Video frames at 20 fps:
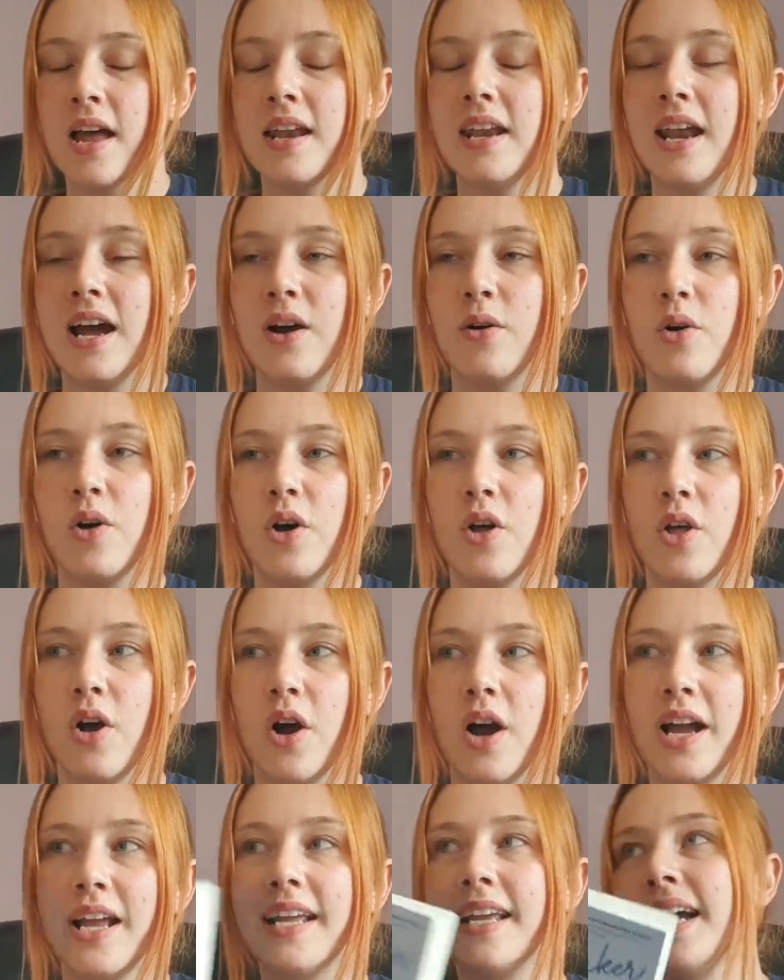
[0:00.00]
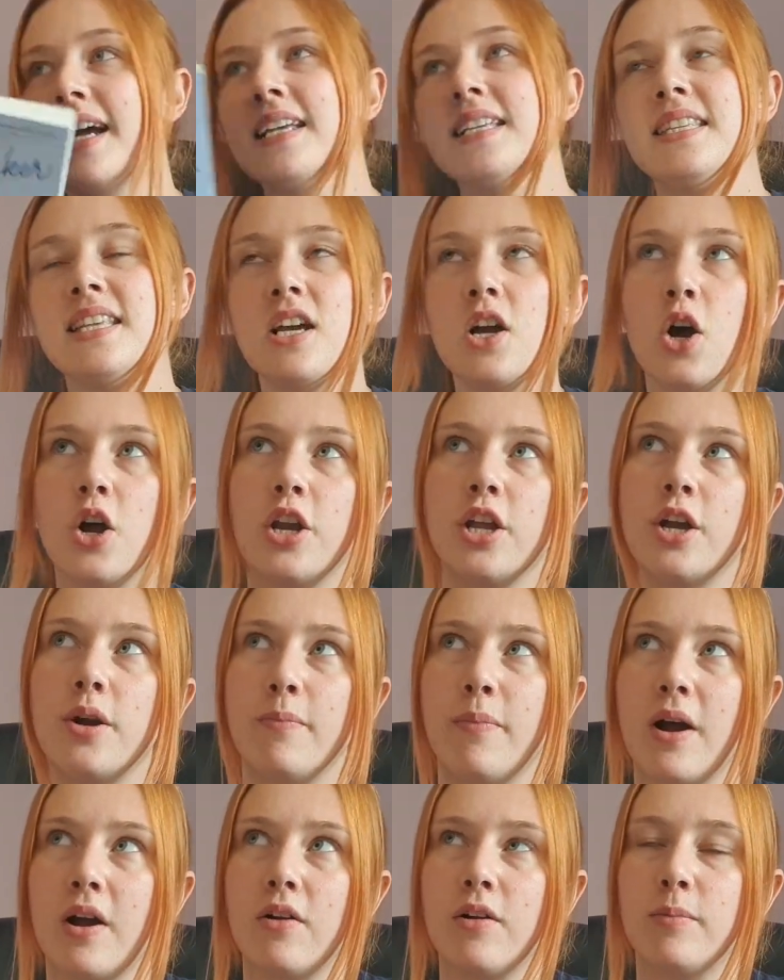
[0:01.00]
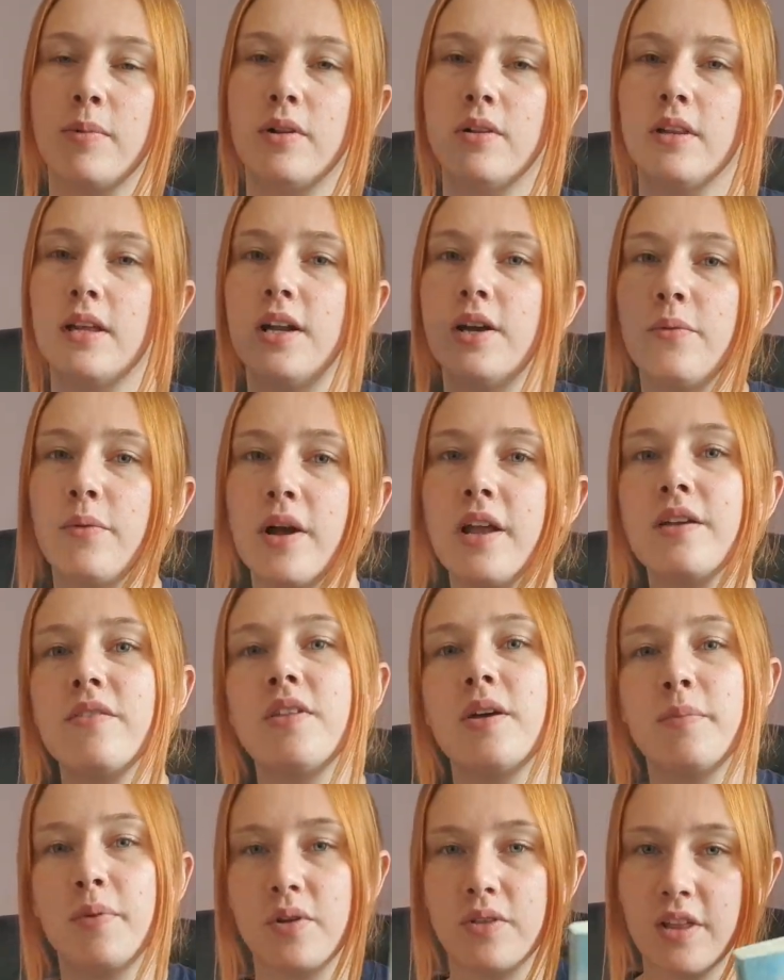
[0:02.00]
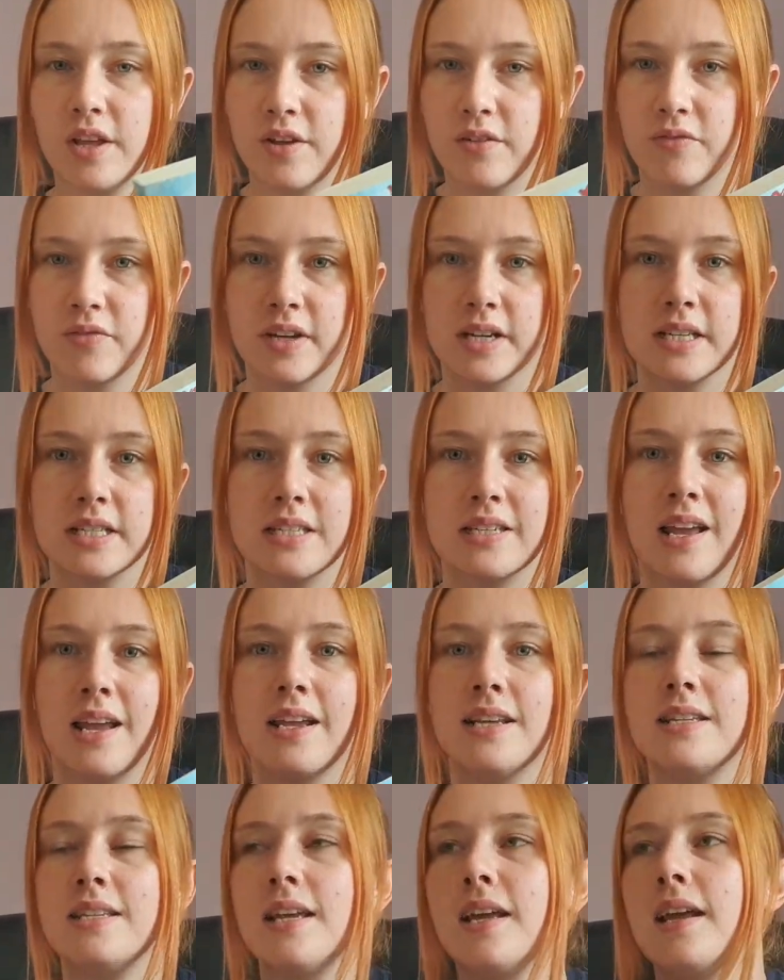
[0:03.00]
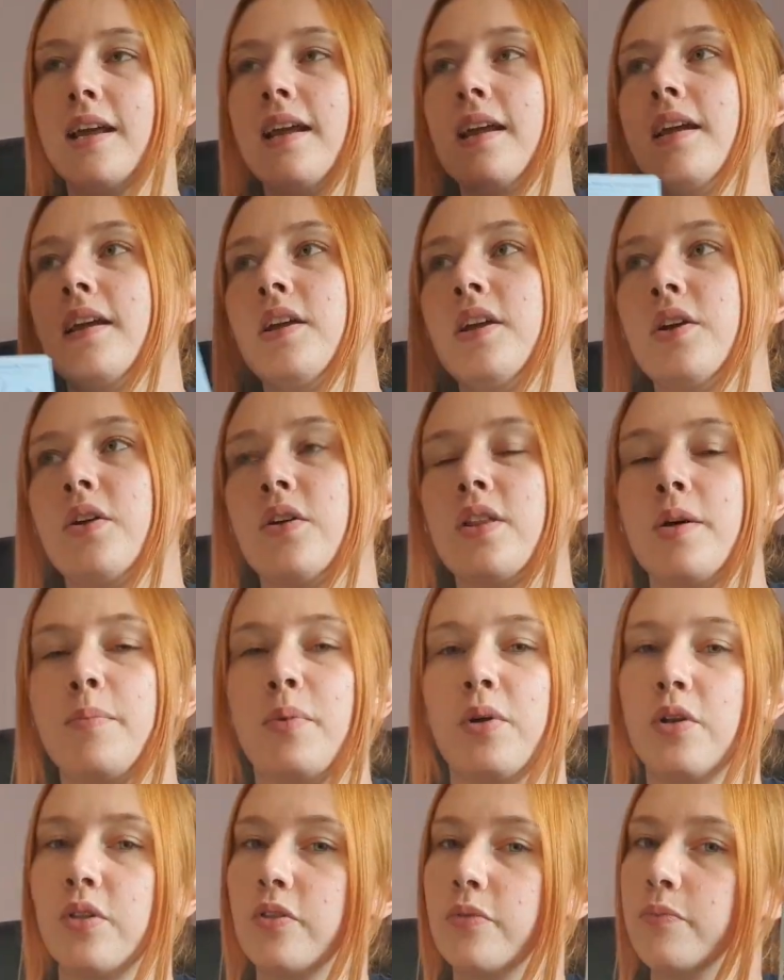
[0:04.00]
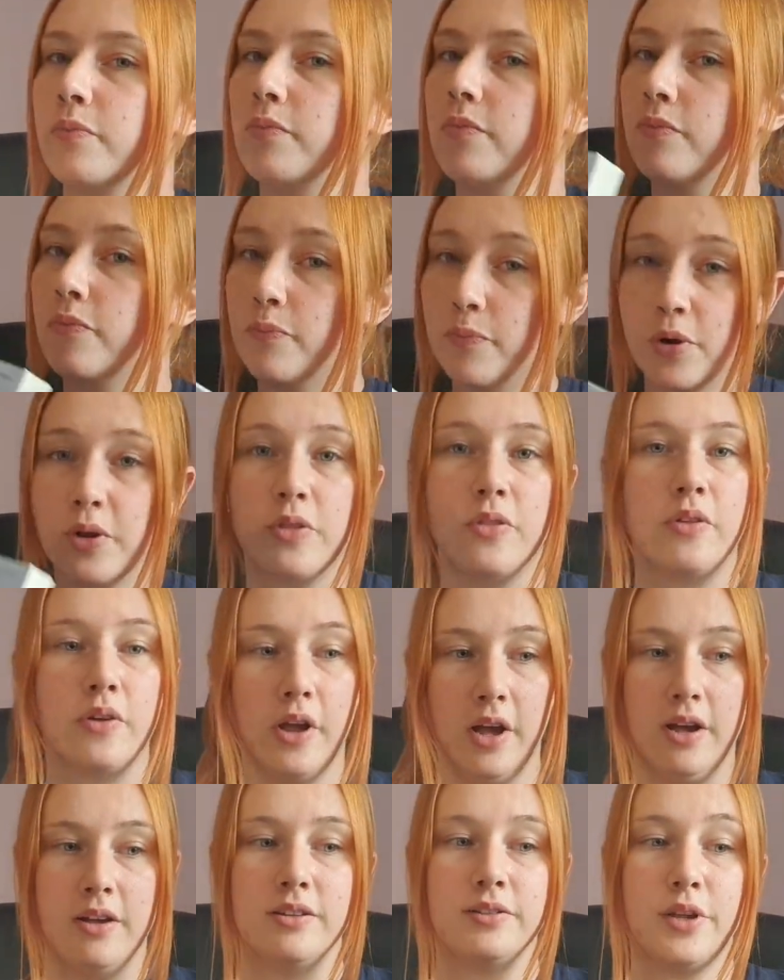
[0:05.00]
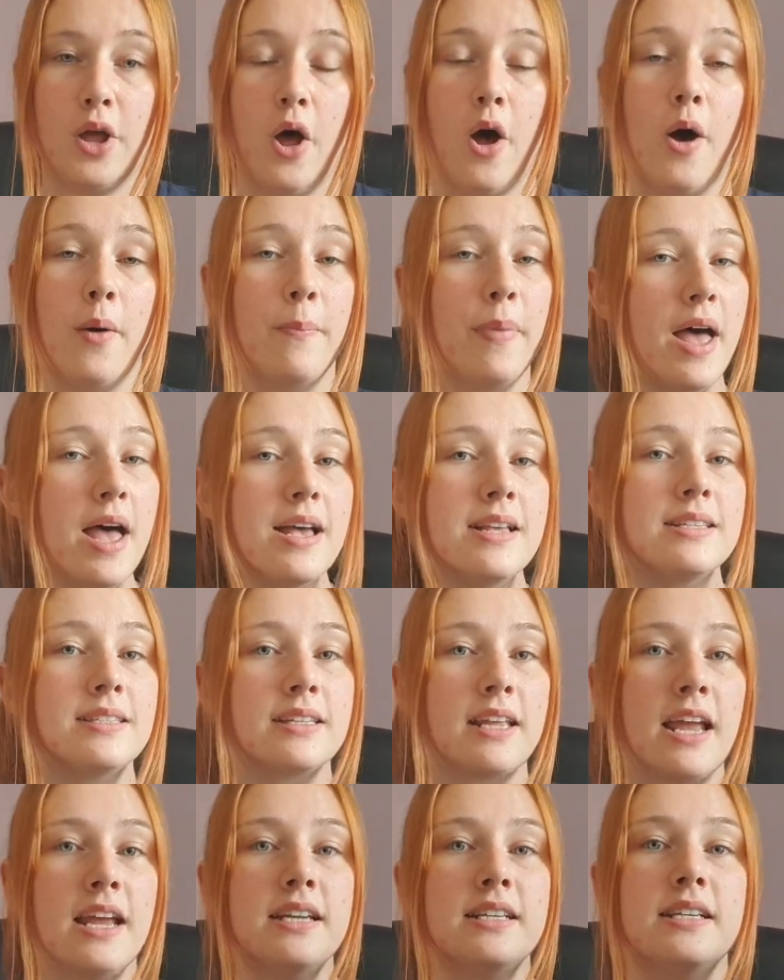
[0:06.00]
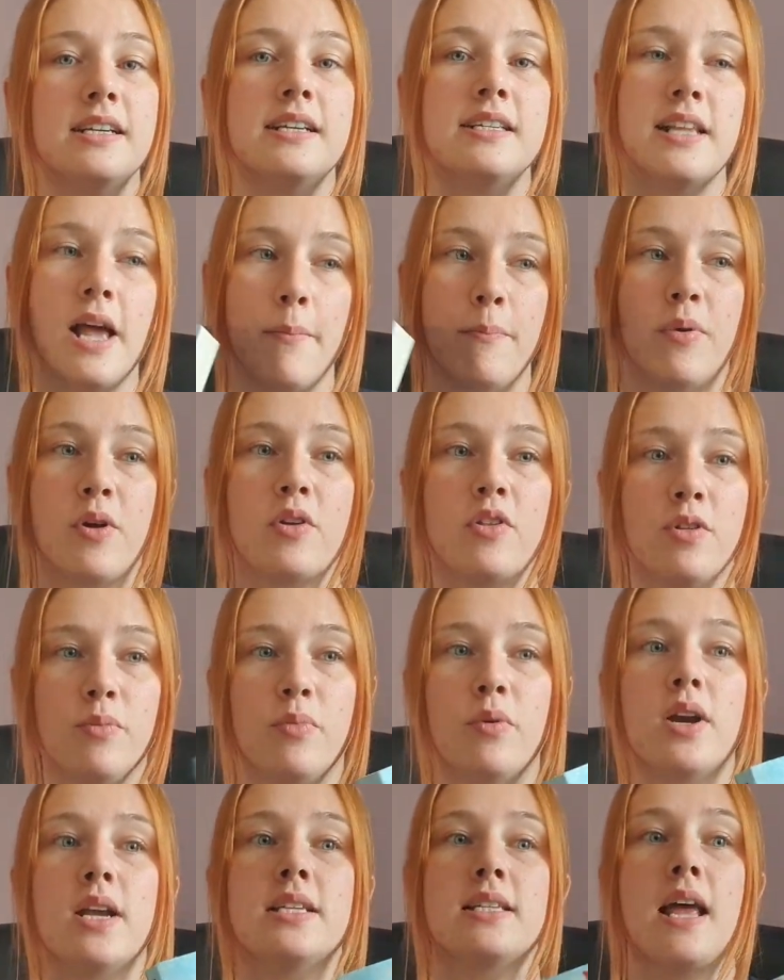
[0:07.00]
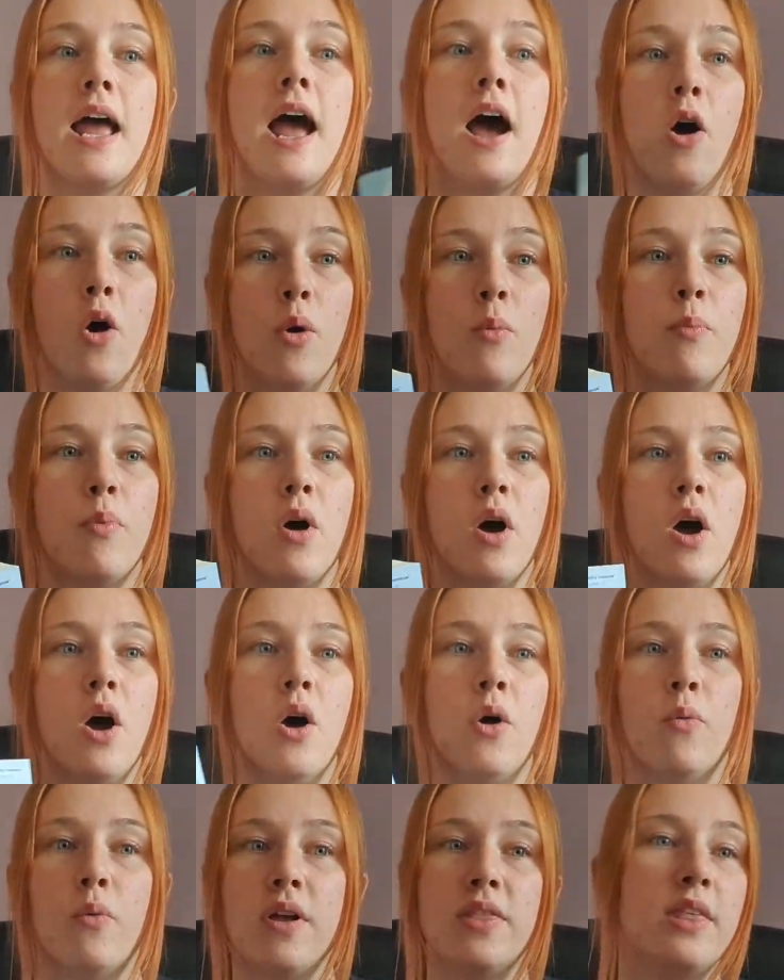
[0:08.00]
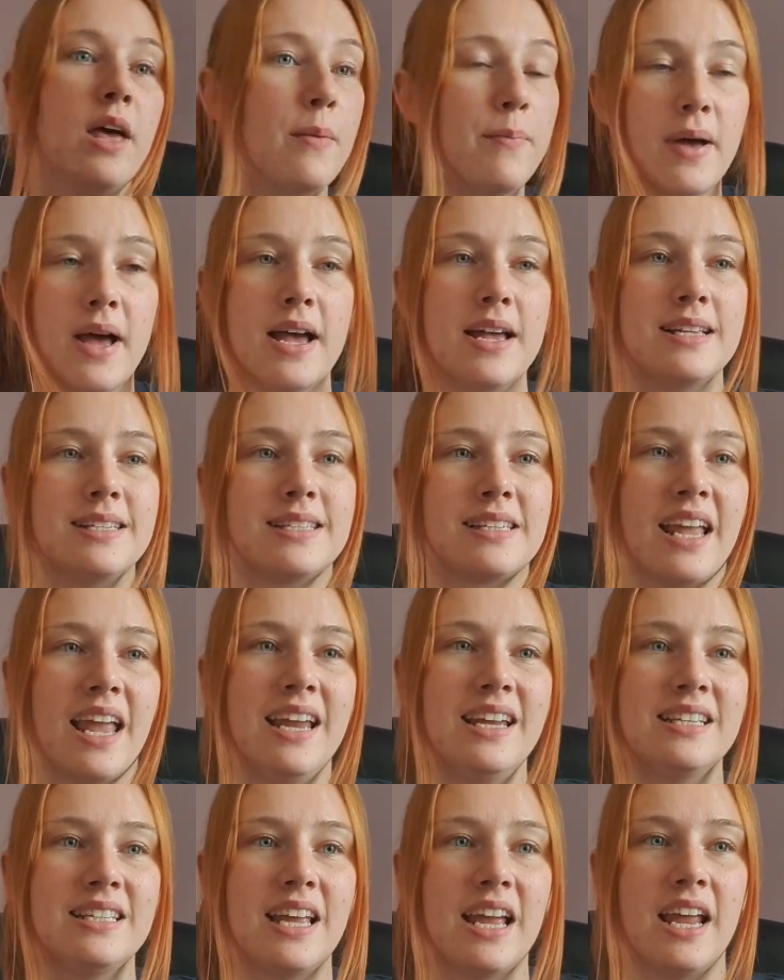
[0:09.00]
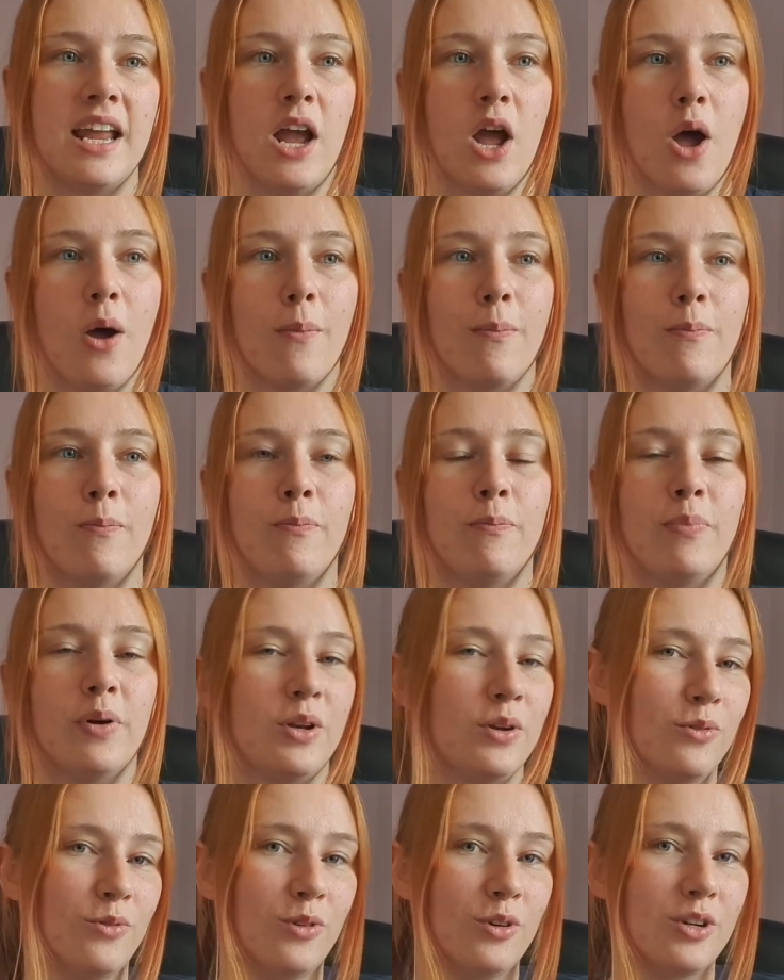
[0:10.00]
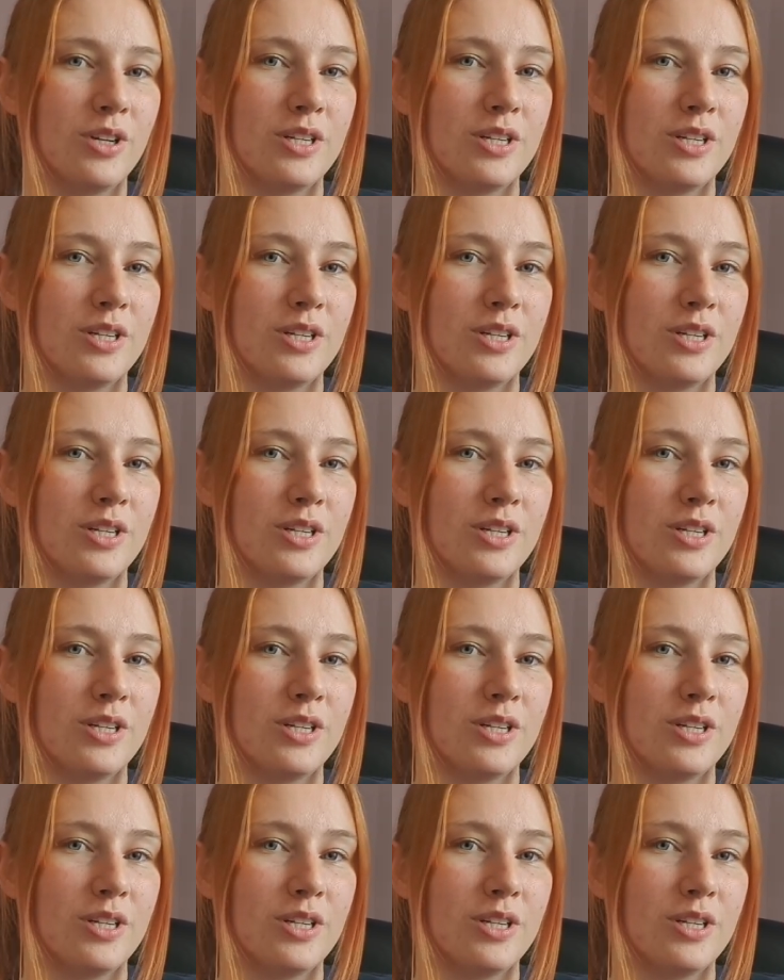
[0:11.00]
Now, I guess they're kind of comparable in a way of they're both like figure skating, you know, they're both the girls are pair skaters and both the boys help with their pair skating. But in all